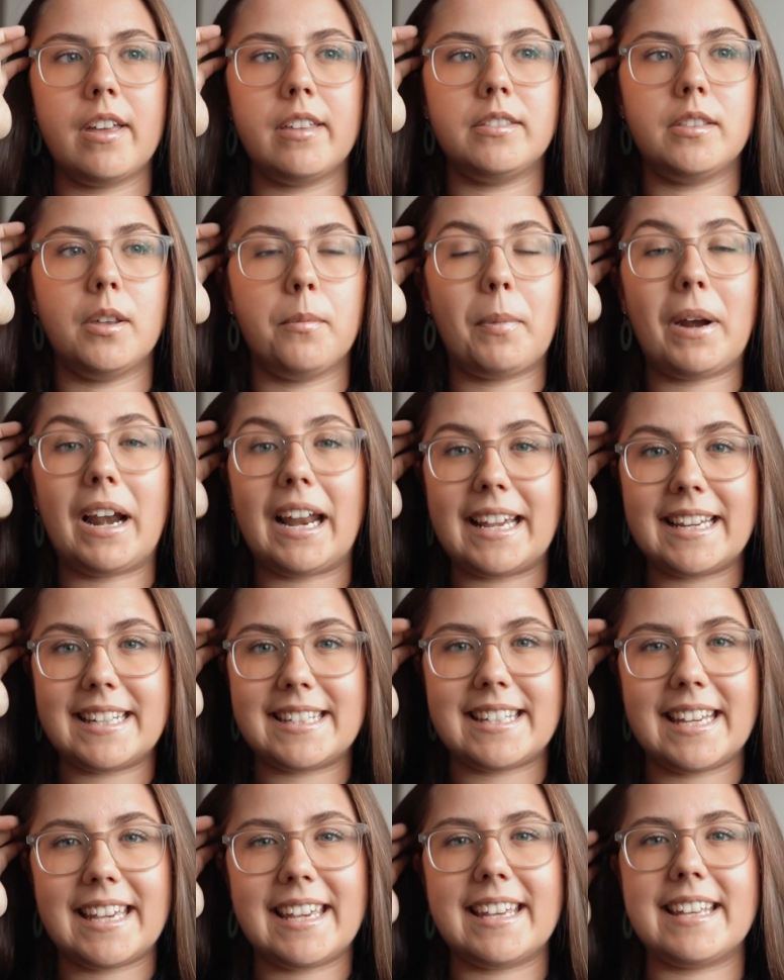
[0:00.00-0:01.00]
the
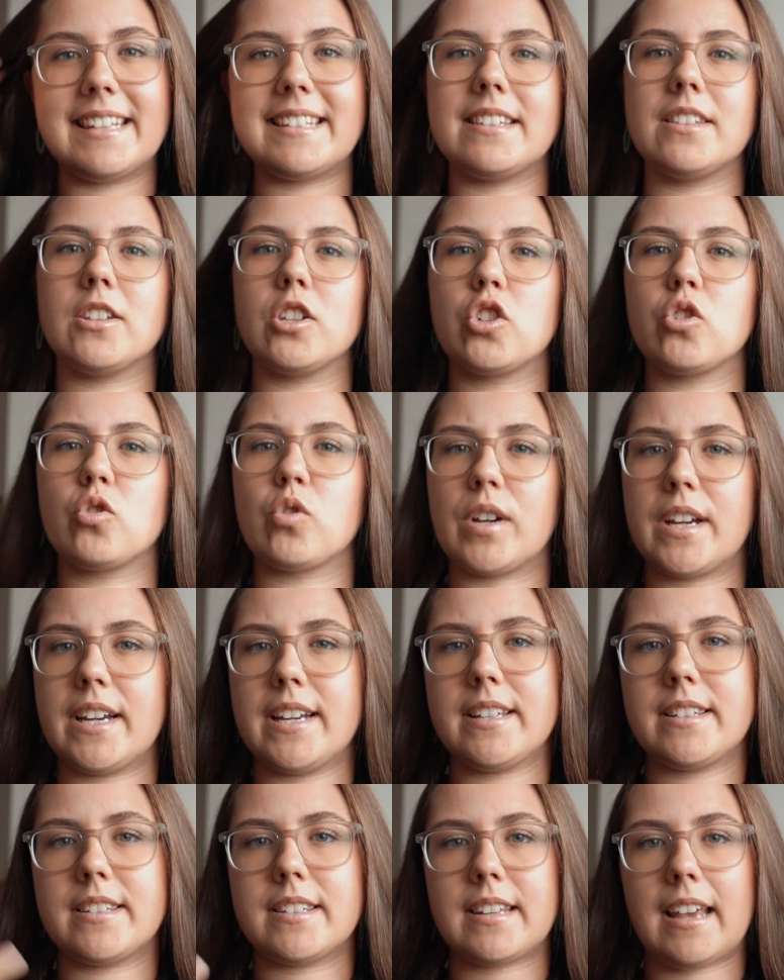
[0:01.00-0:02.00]
places and the
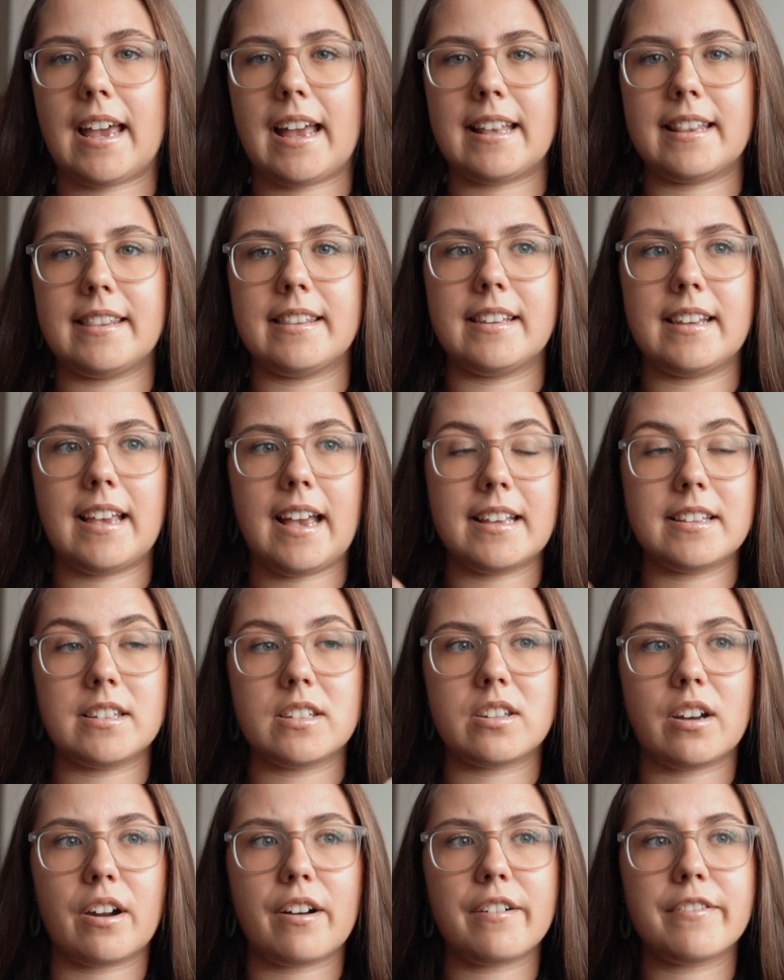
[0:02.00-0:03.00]
streets and
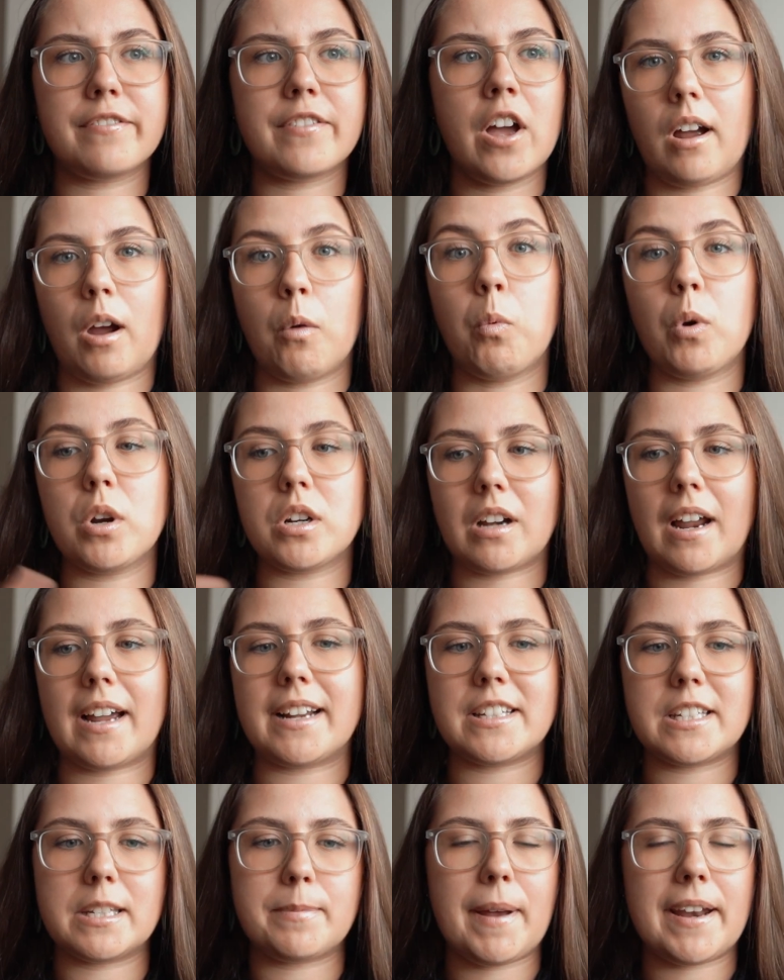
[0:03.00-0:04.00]
stuff, I would
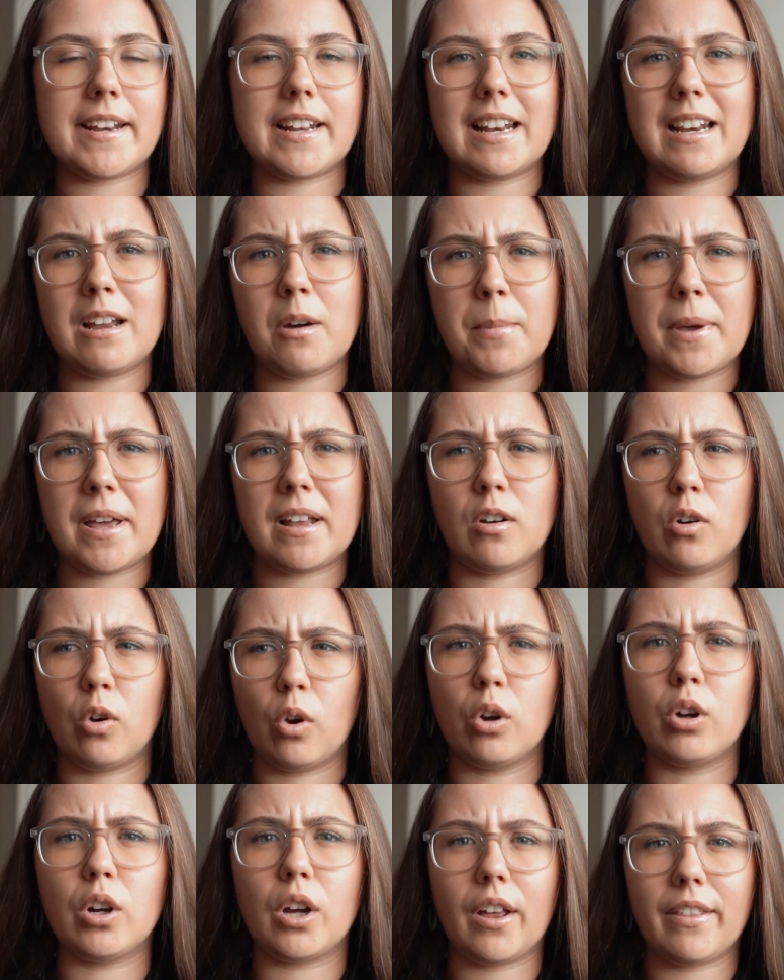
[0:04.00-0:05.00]
like to spend a little bit
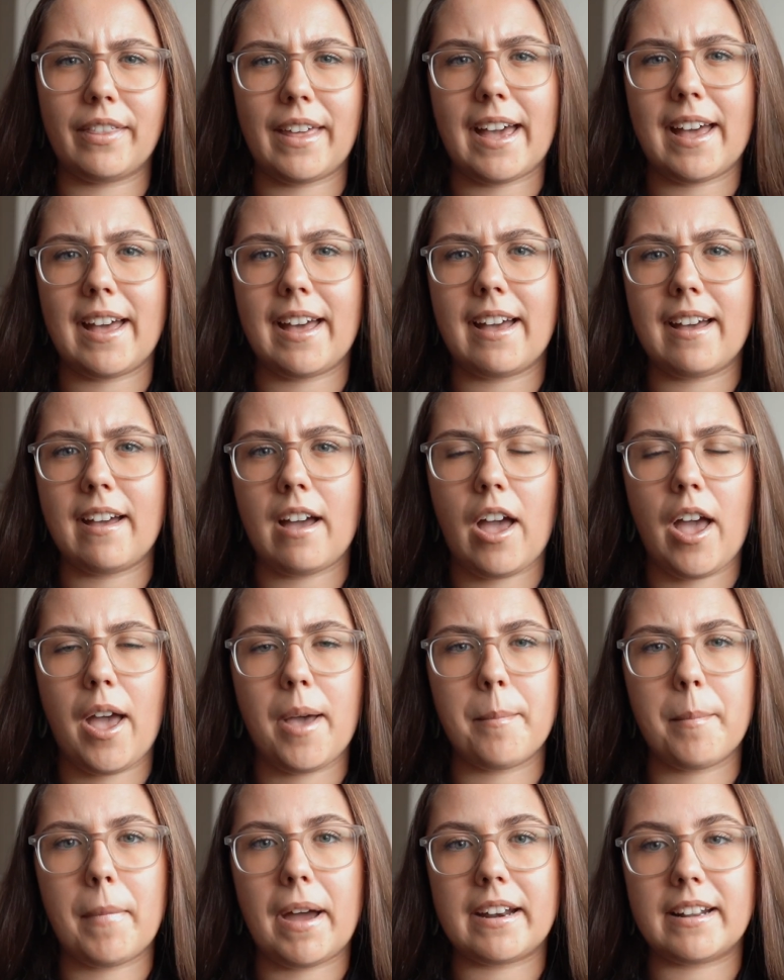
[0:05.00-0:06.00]
longer there,
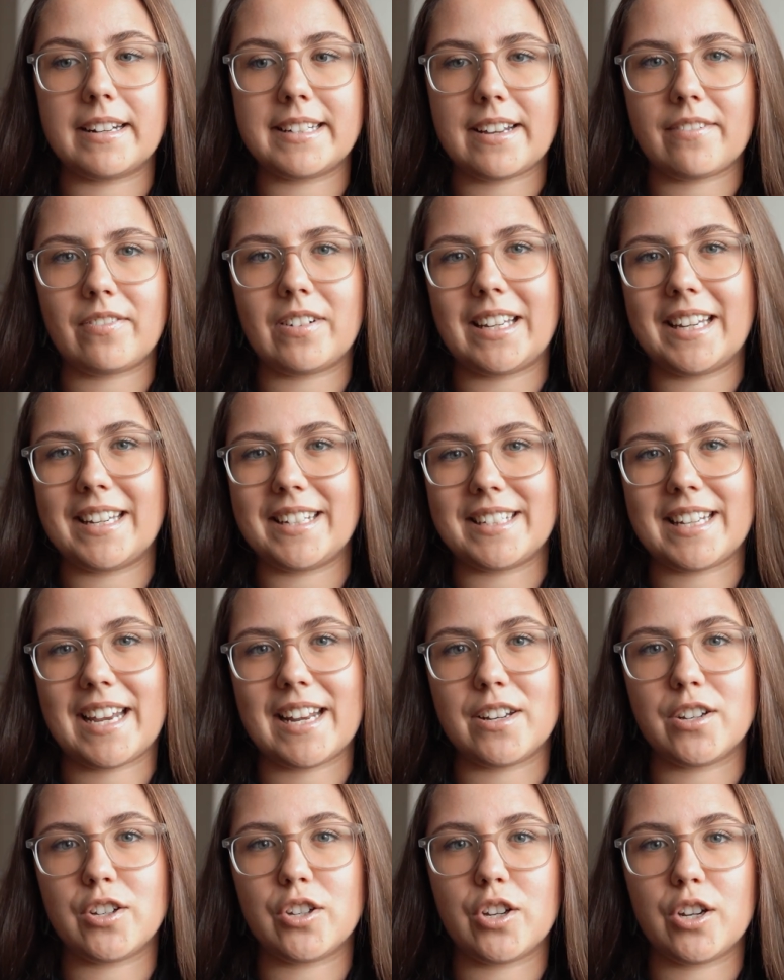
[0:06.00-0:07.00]
and I definitely
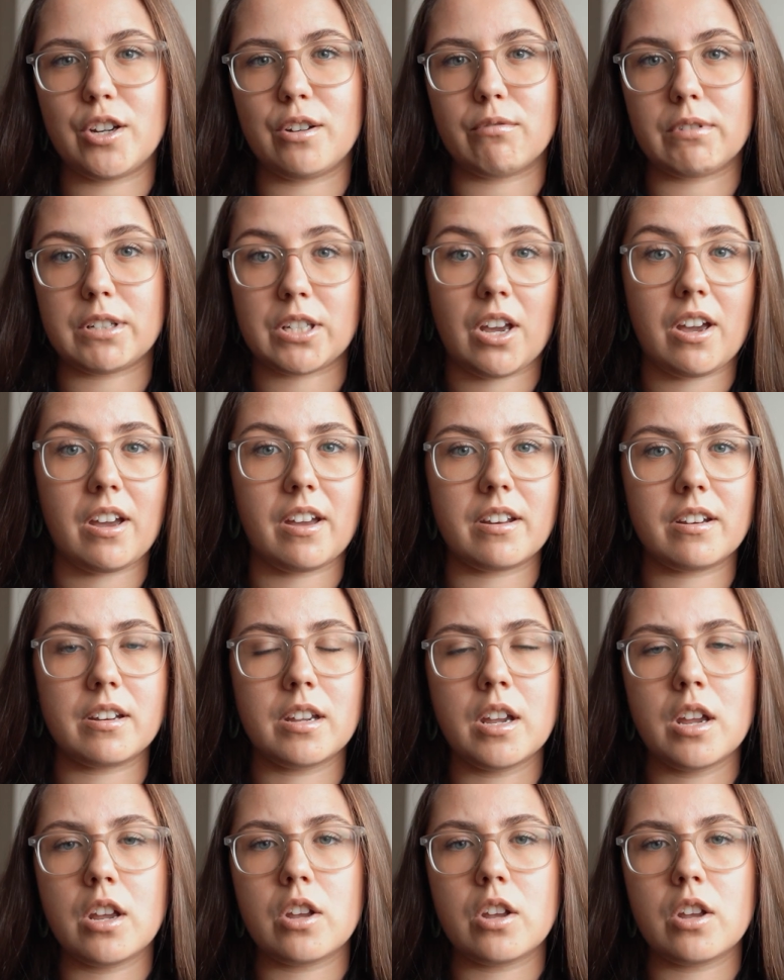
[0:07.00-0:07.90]
intend to return.